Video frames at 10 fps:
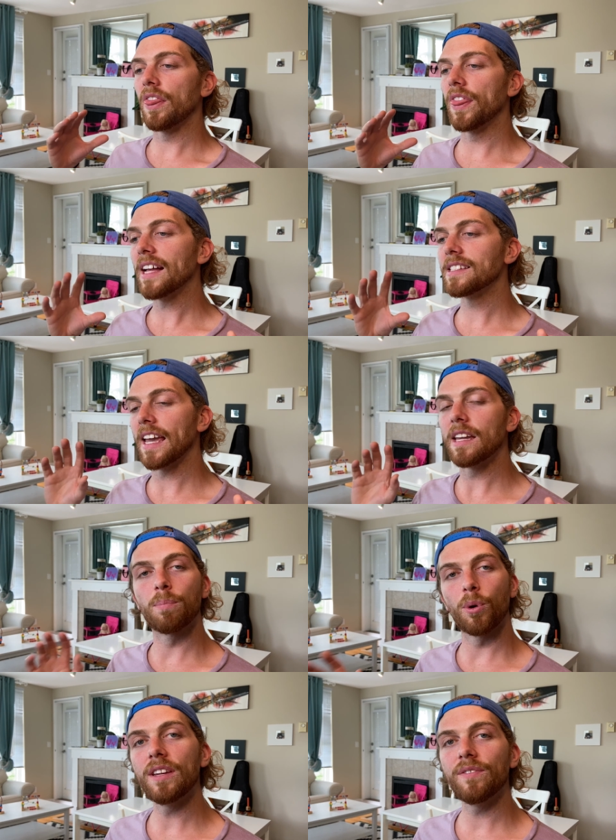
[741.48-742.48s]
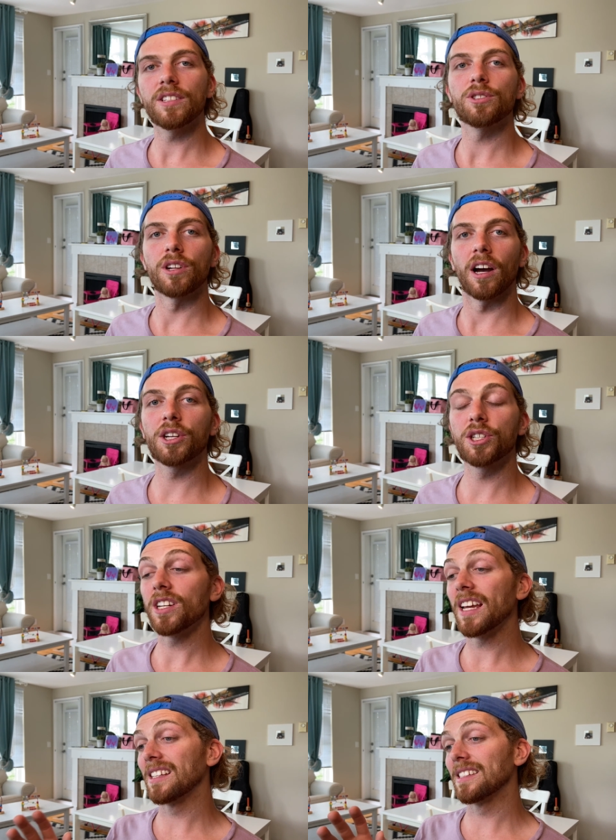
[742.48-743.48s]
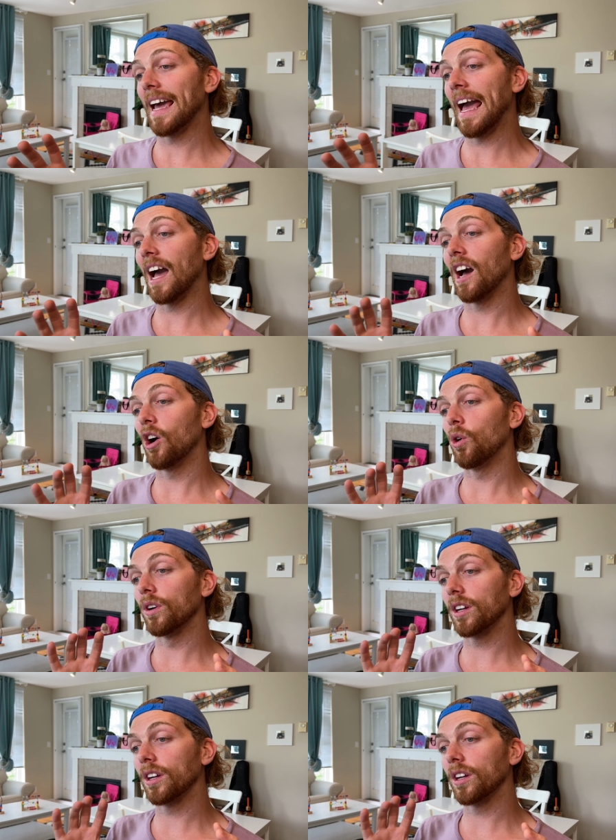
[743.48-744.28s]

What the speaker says: That's a brief introduction into how